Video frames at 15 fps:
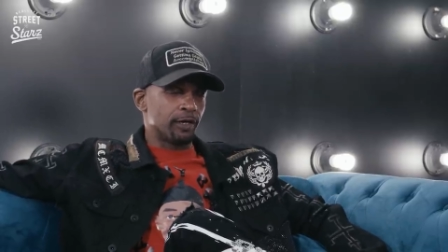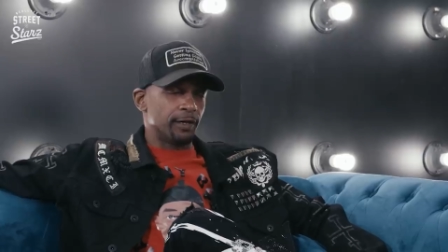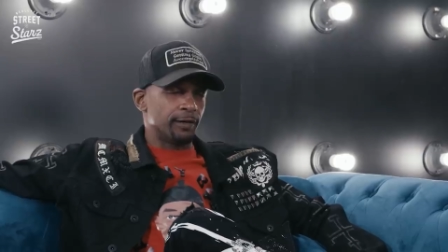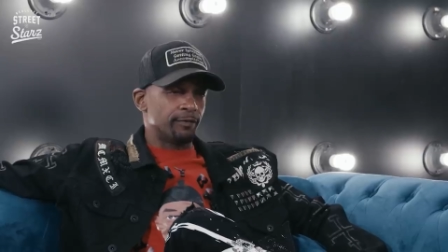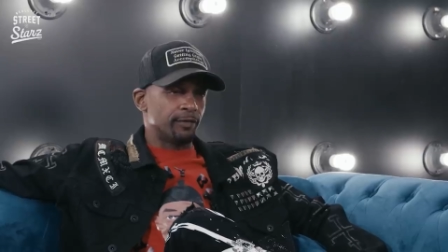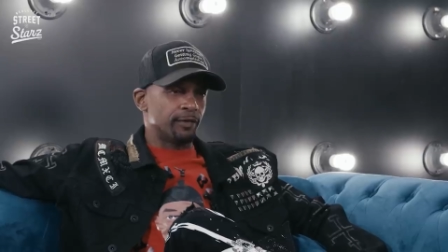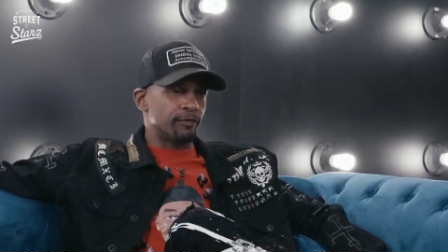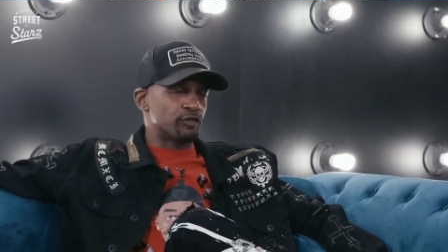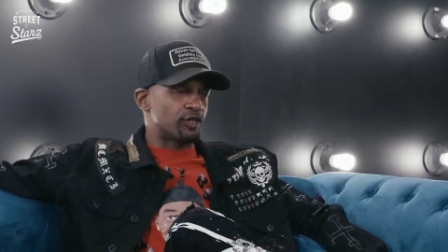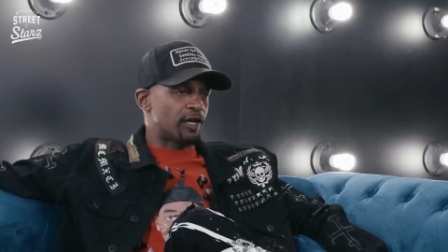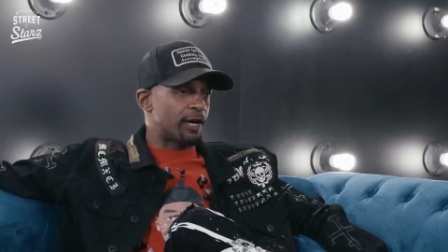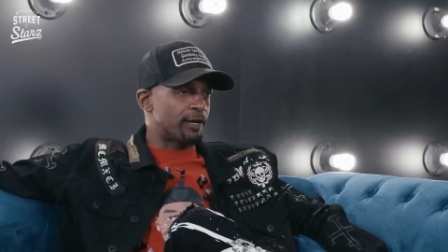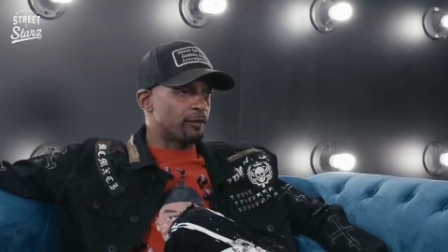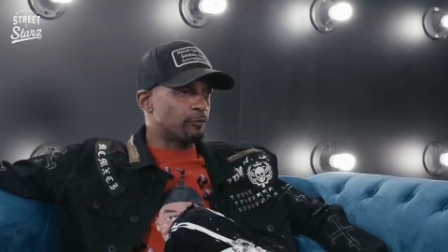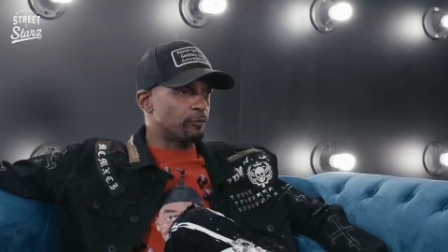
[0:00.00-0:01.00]
If, if
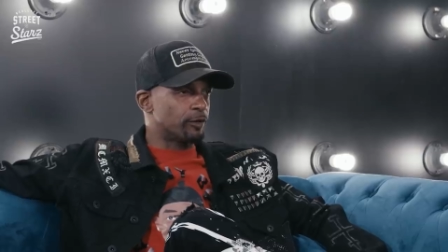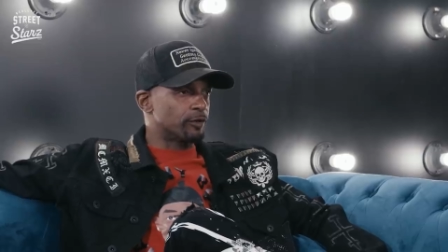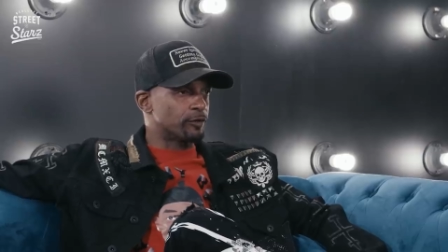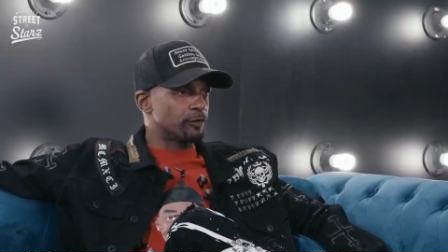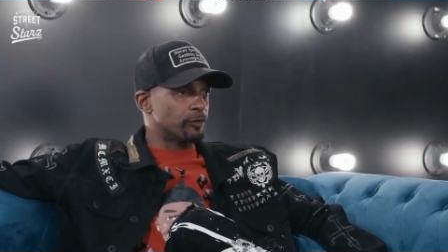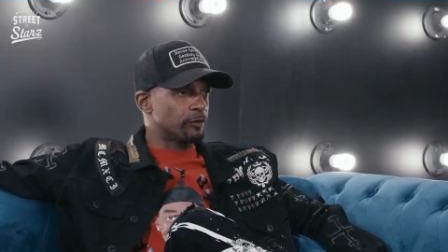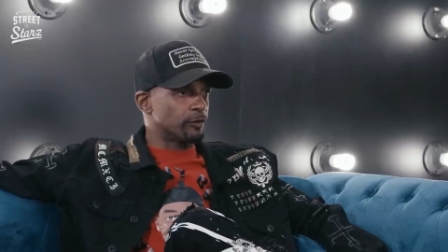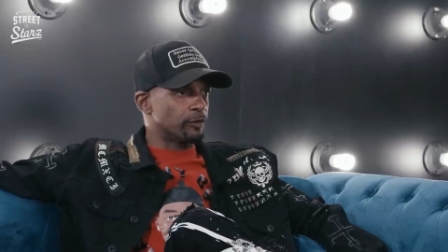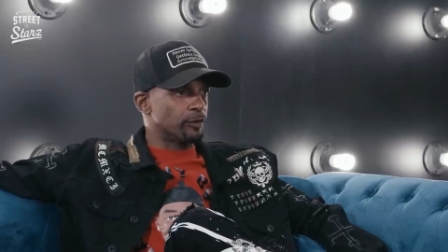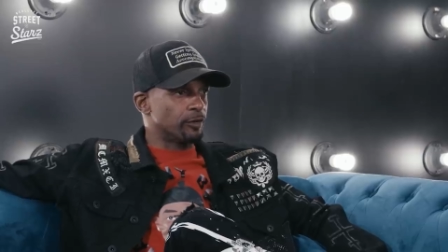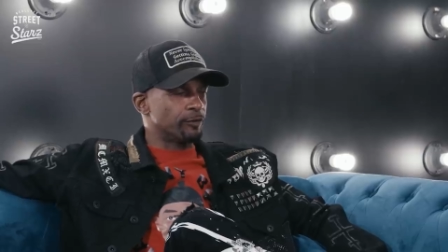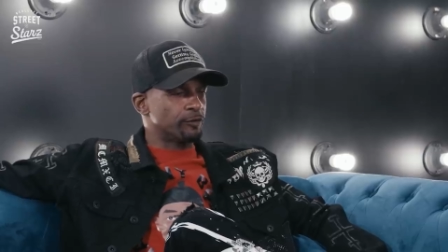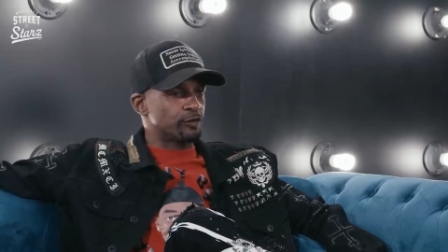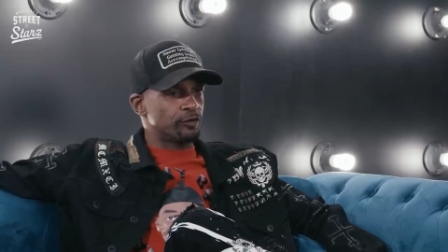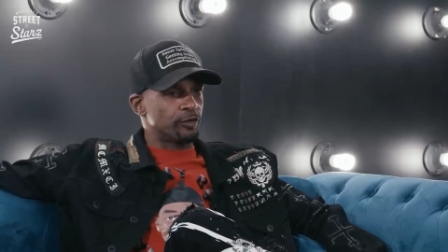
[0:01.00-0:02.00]
China was to,
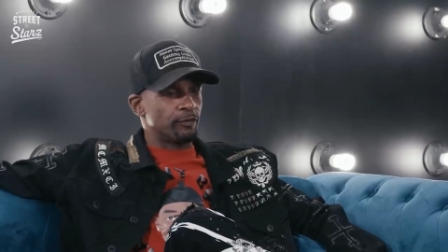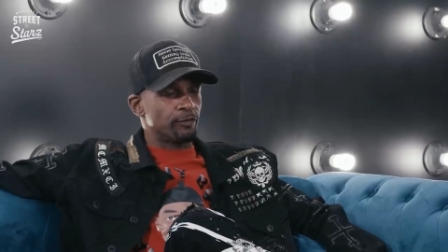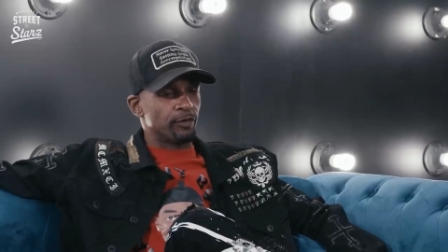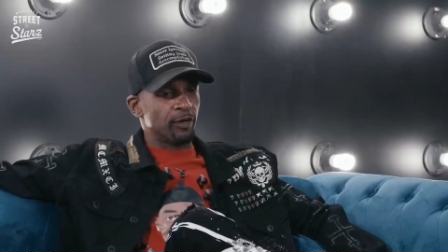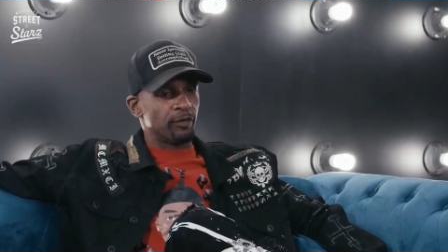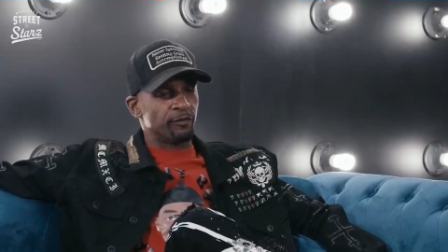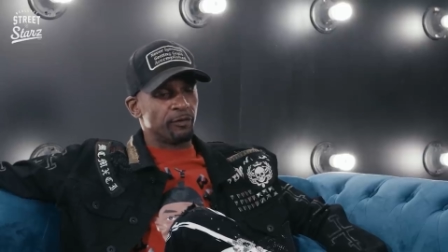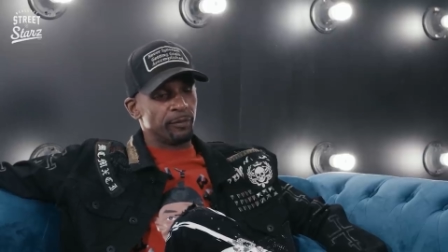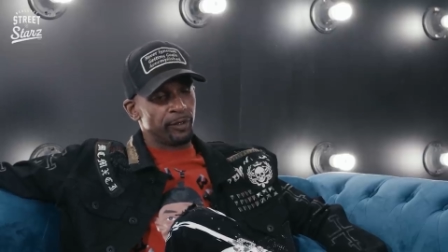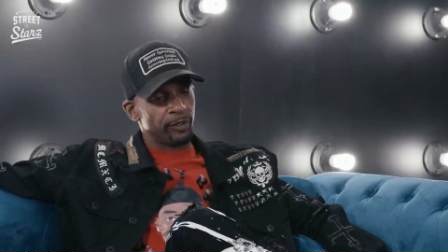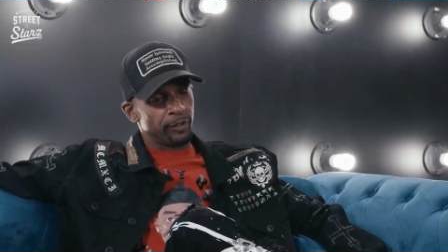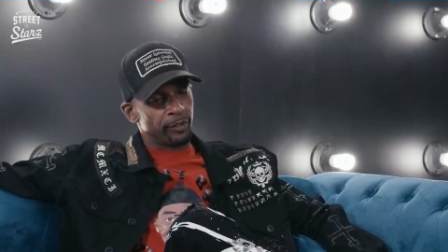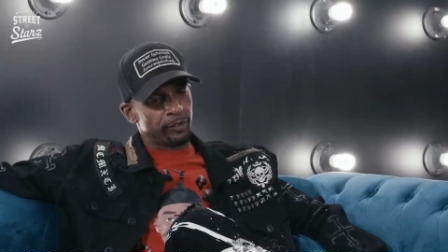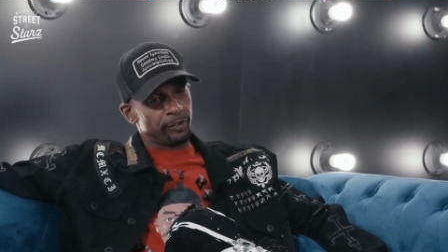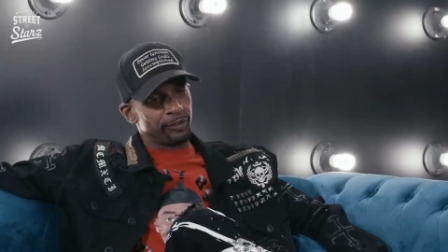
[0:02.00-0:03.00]
if, if
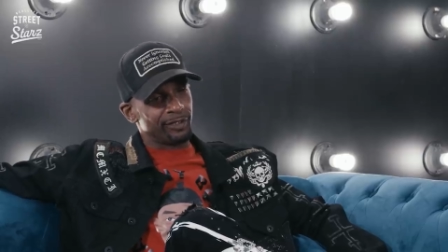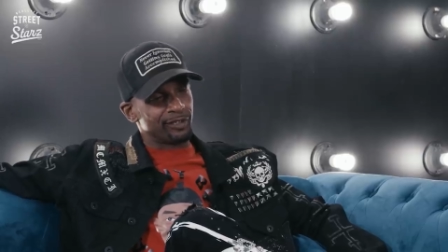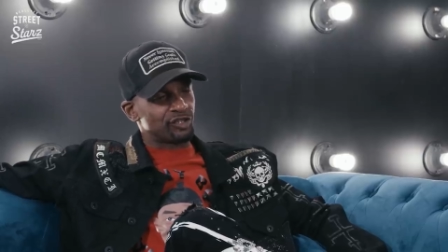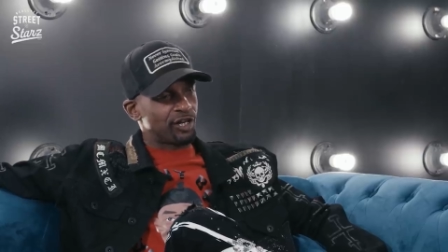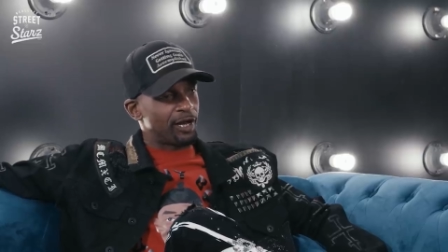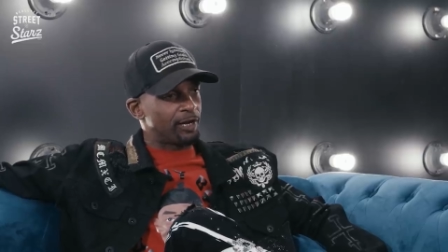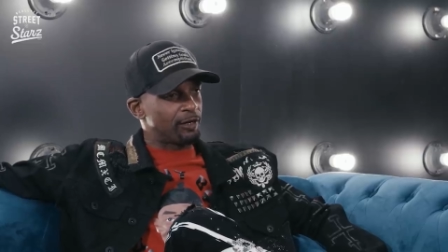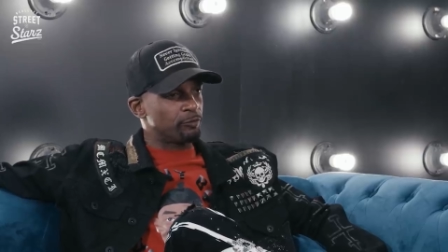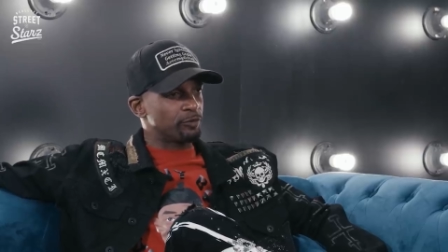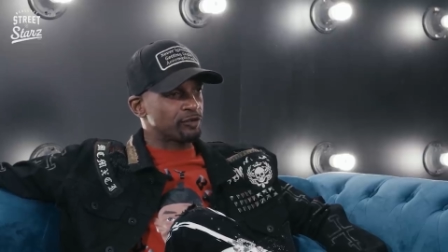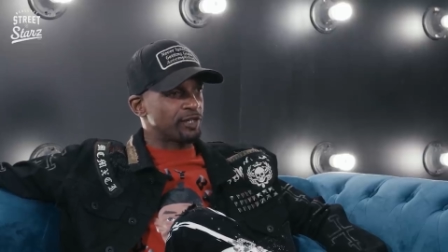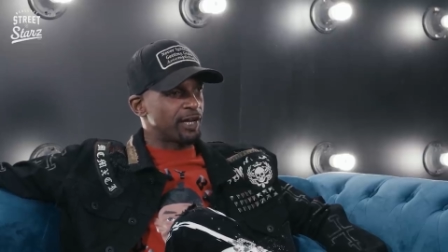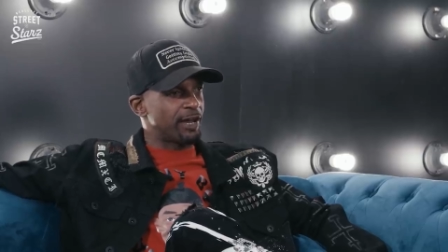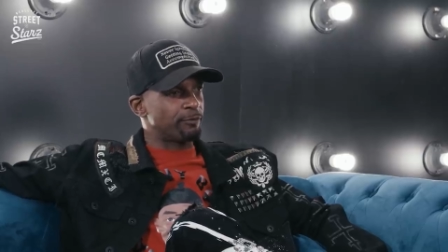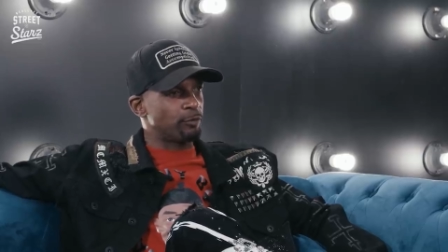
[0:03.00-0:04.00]
America and China was
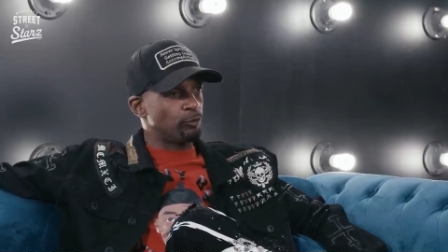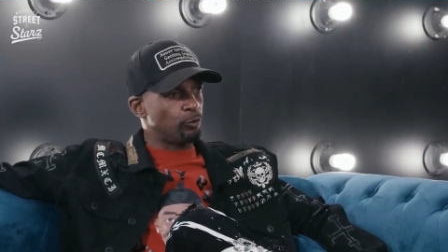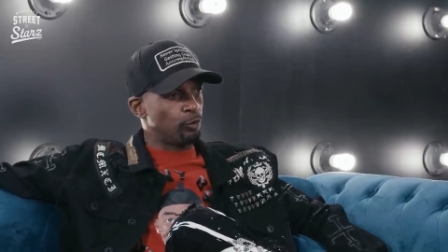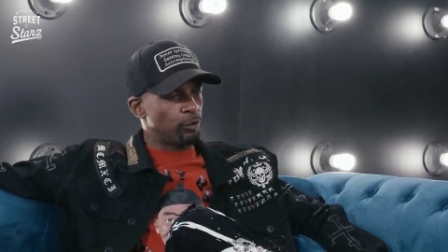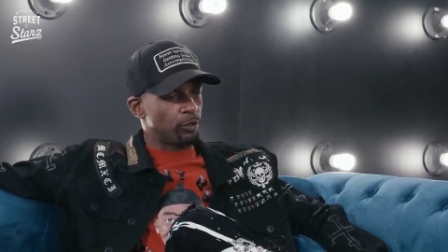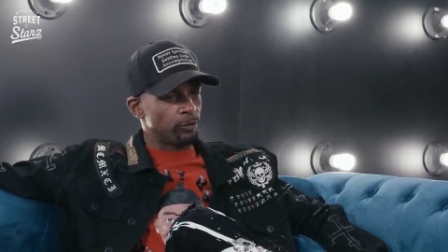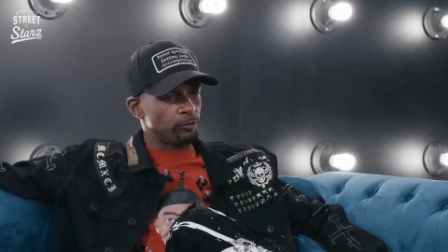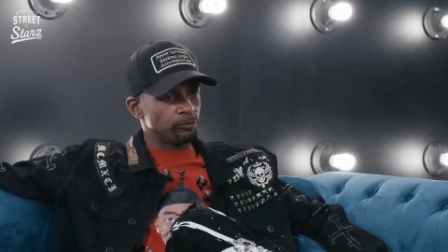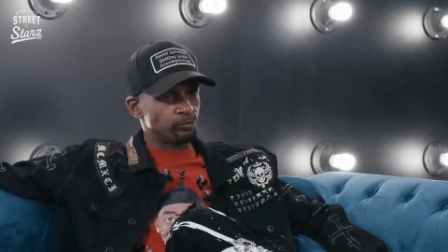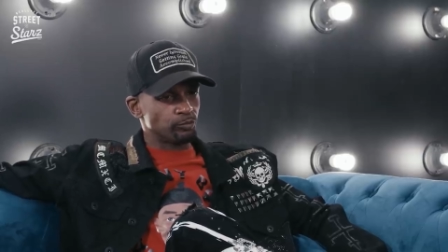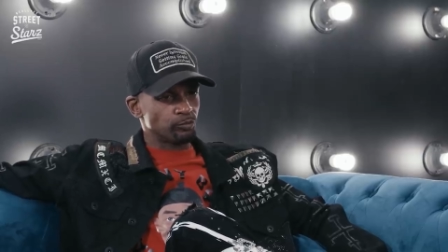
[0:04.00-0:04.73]
to have a war,